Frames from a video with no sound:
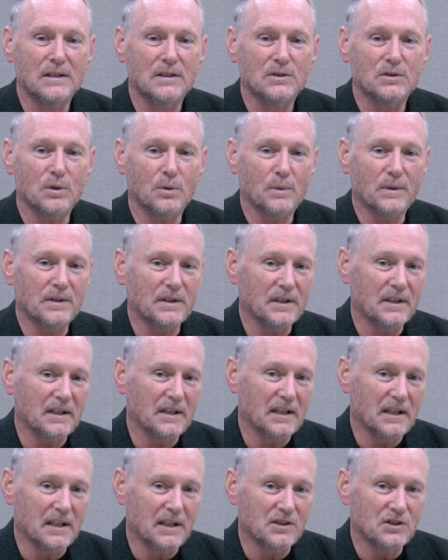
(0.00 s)
So I went there to
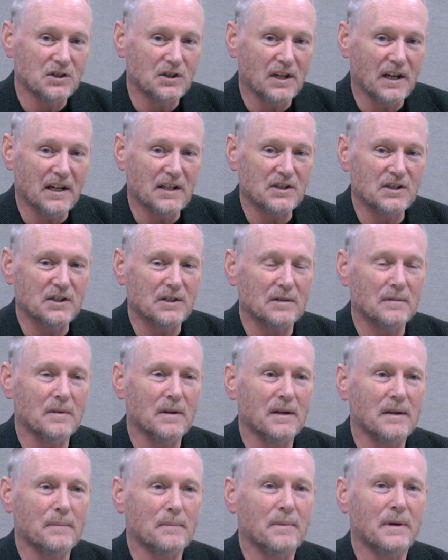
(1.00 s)
get an education.
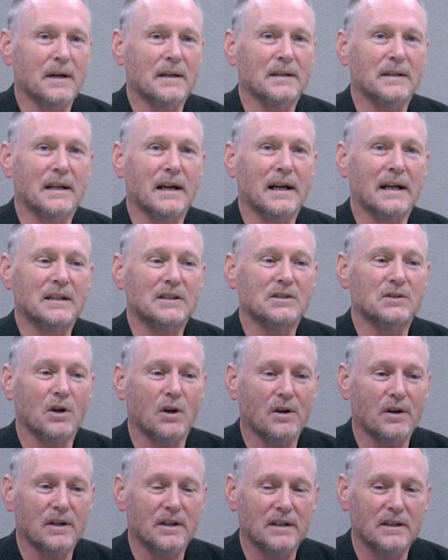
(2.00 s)
But I
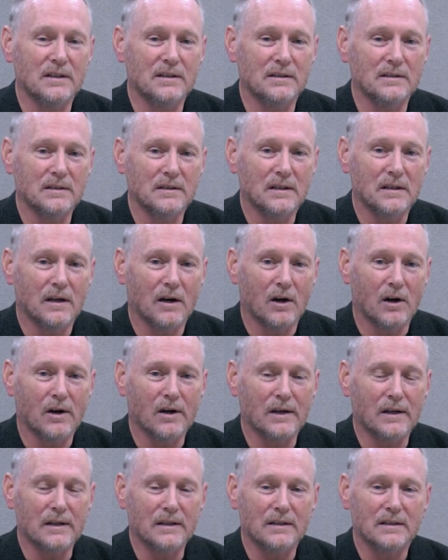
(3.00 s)
started
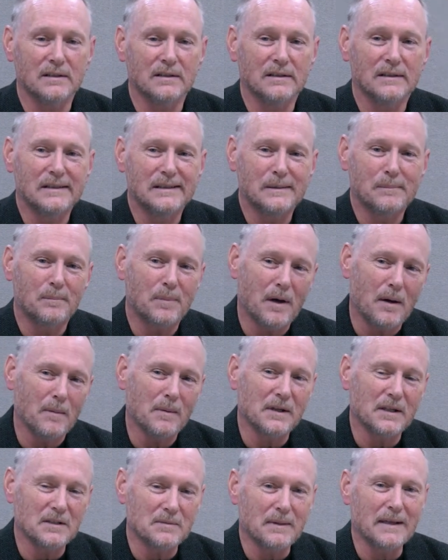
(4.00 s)
art
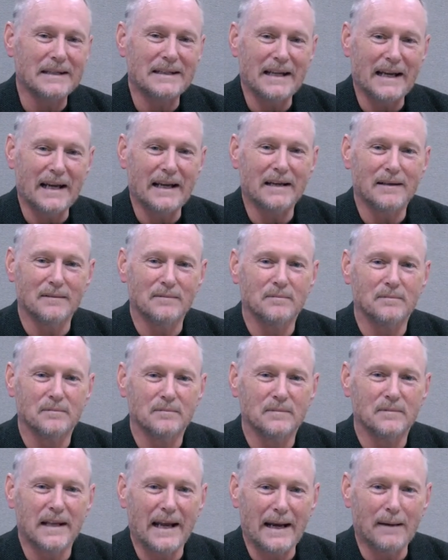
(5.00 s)
probably because my dad
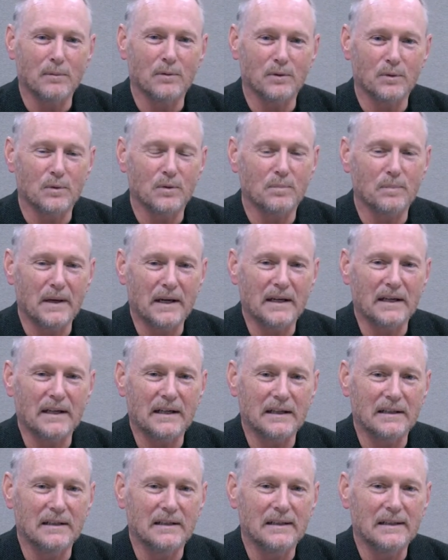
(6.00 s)
dabbled with
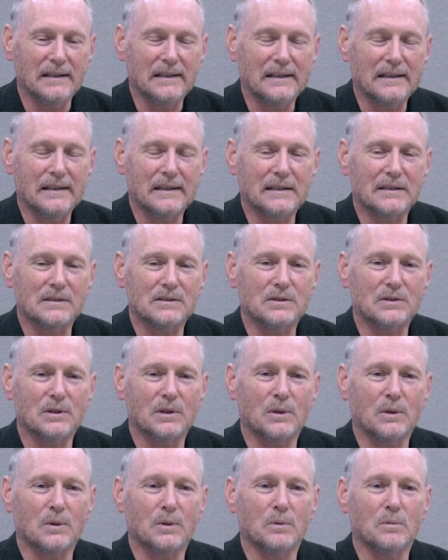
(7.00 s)
painting, and
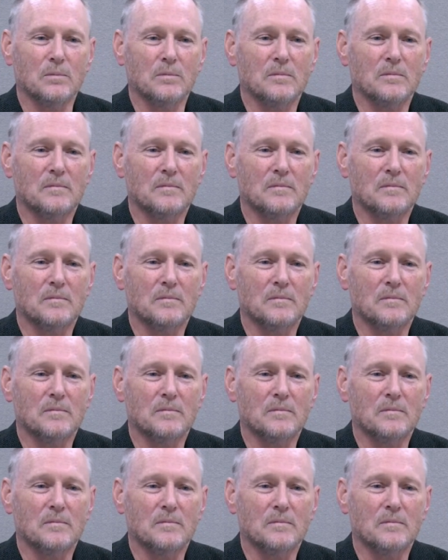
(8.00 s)
so